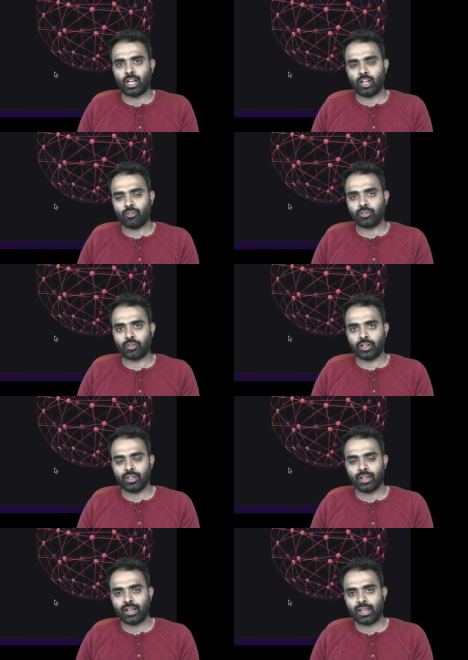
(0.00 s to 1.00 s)
Hello
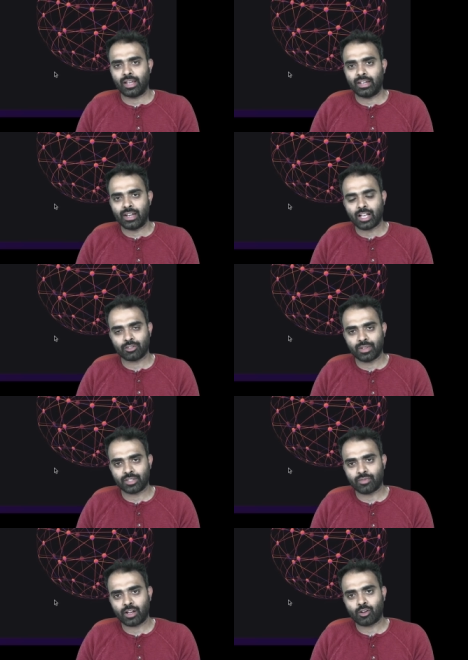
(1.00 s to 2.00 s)
everyone. In last
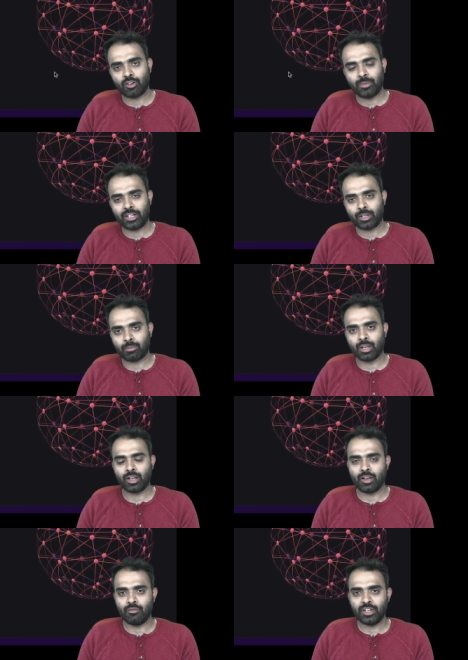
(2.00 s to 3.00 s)
week's Filecoin meetup,
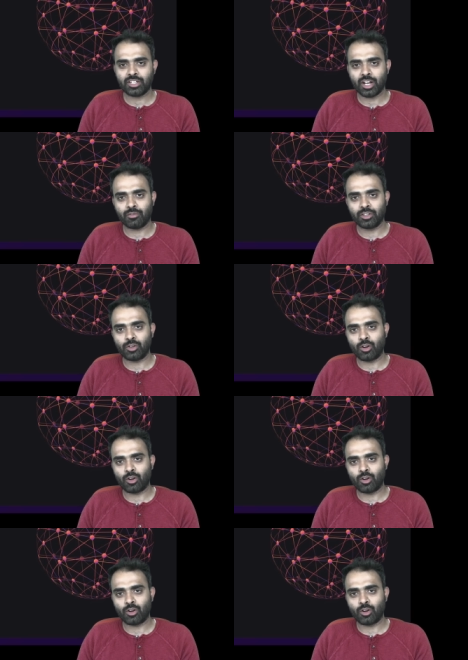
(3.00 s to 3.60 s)
we shared with